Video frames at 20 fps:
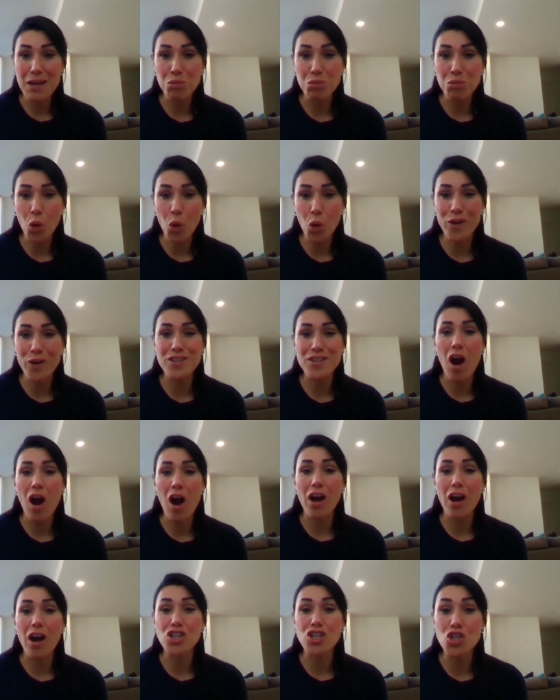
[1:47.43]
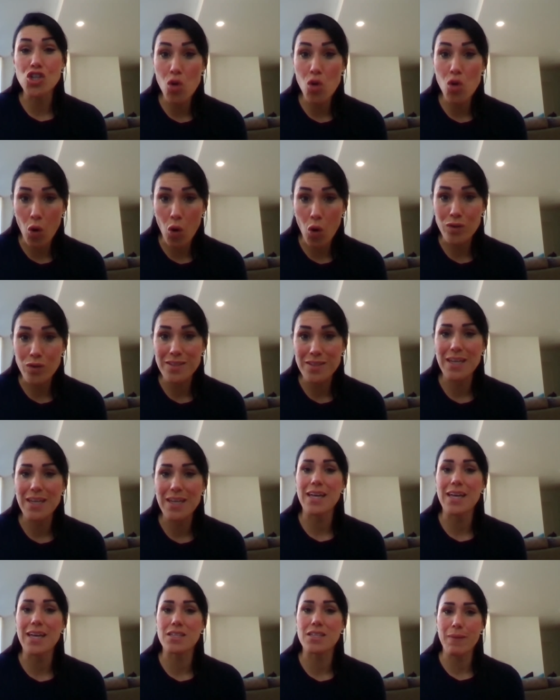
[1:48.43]
Employers are not
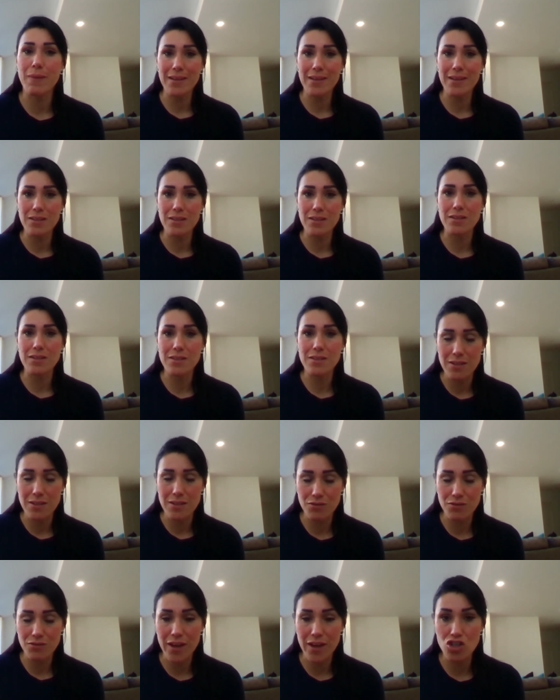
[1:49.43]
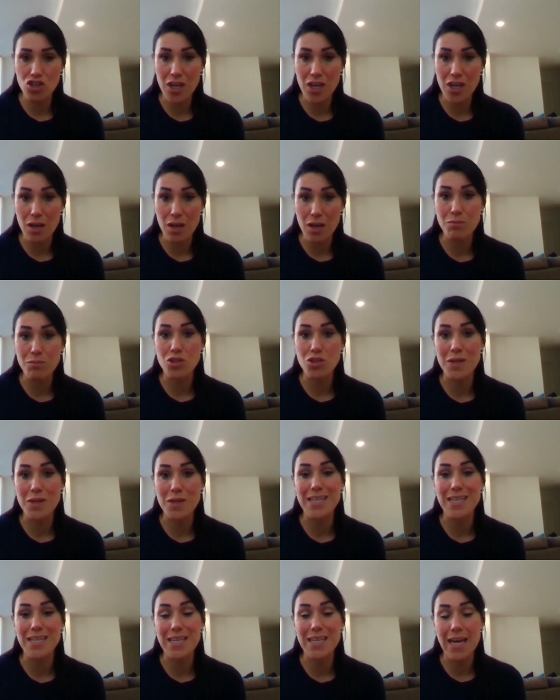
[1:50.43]
expected to differentiate
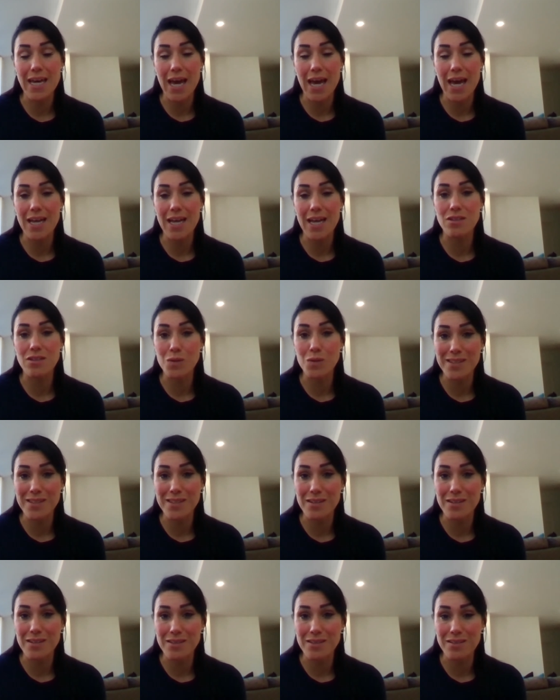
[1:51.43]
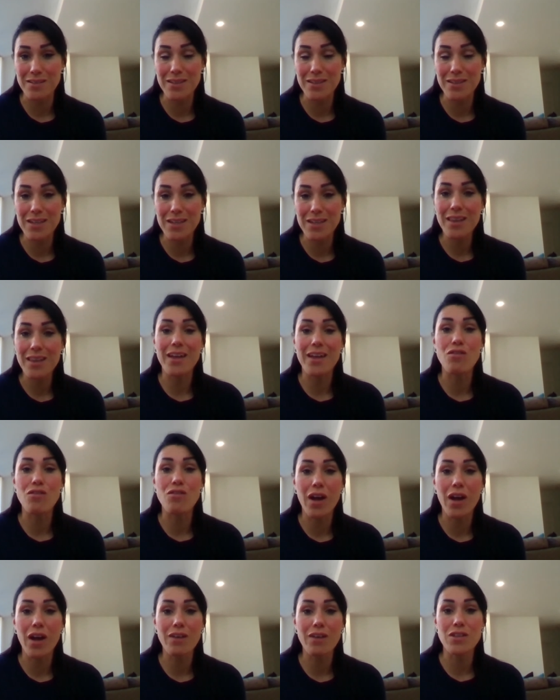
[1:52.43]
between EEA and Swiss citizens that
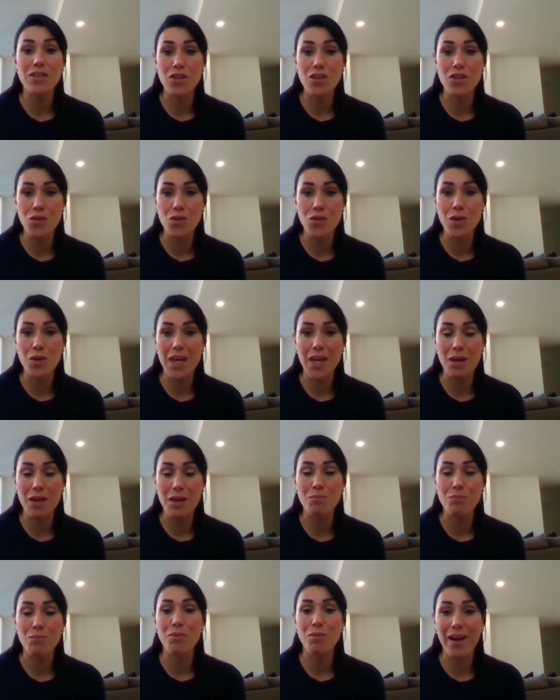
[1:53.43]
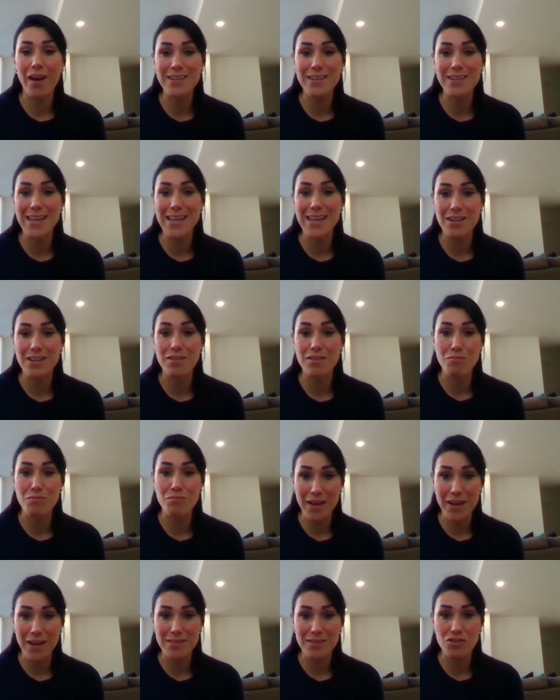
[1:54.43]
arrived in the UK prior to the end of the
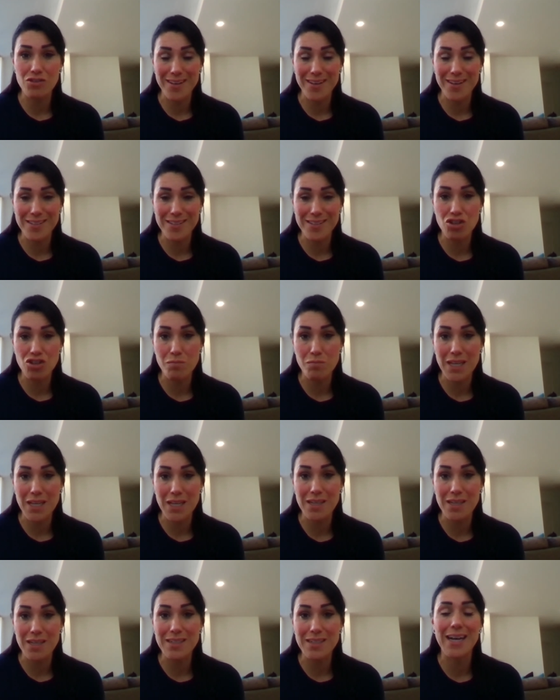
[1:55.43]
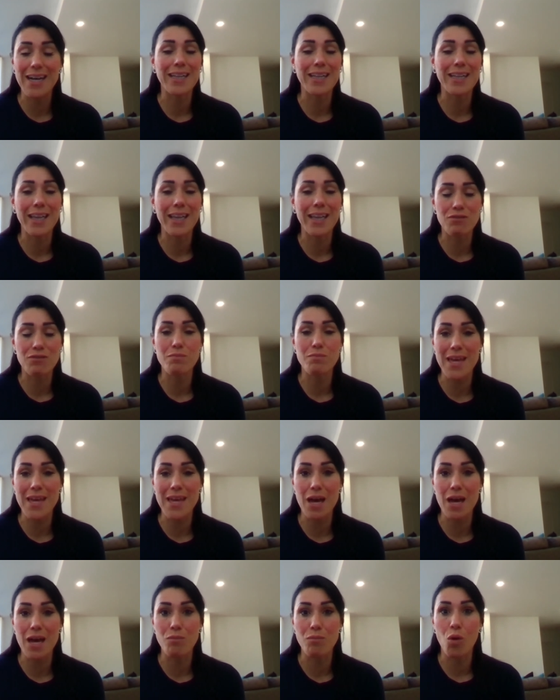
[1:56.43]
Brexit transition period at 11
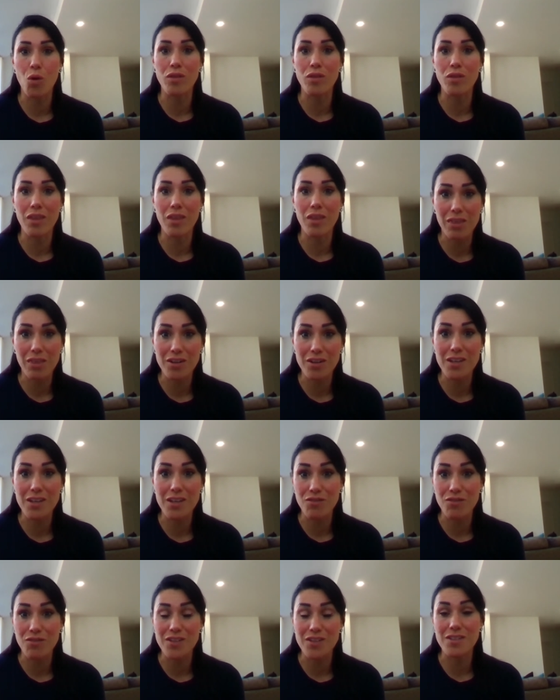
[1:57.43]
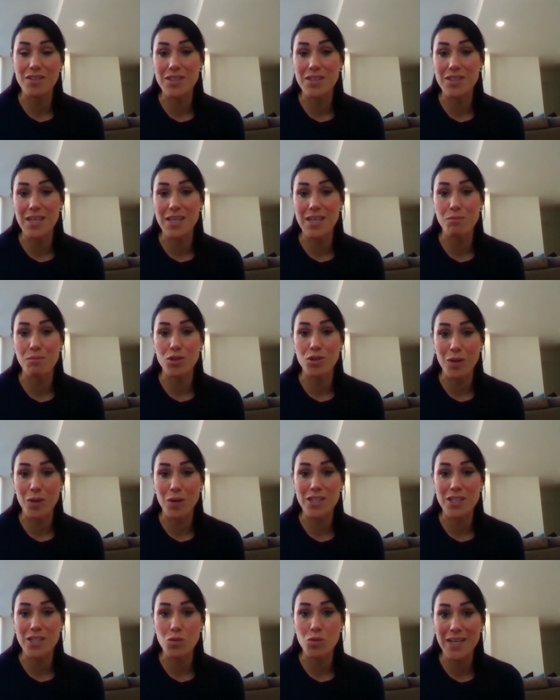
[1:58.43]
p.m. on the 31st of December
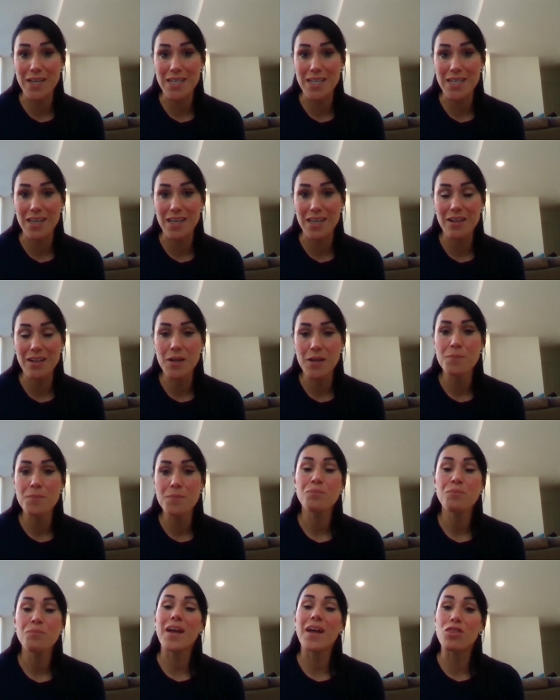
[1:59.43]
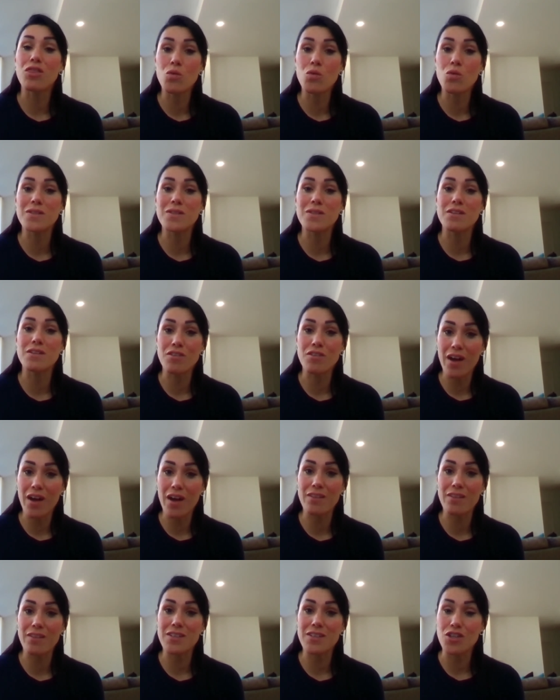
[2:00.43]
2020 and those that have
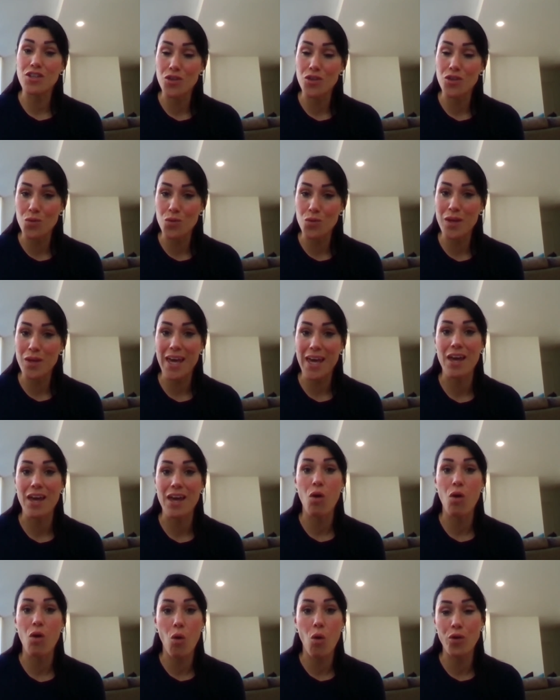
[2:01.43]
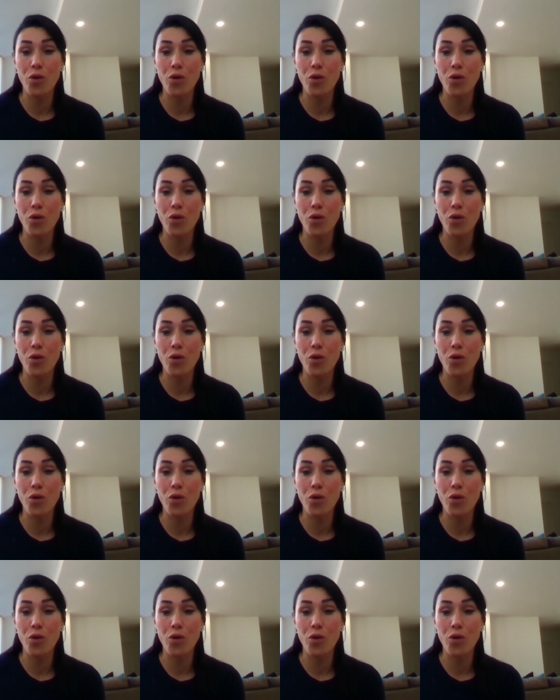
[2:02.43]
arrived in the UK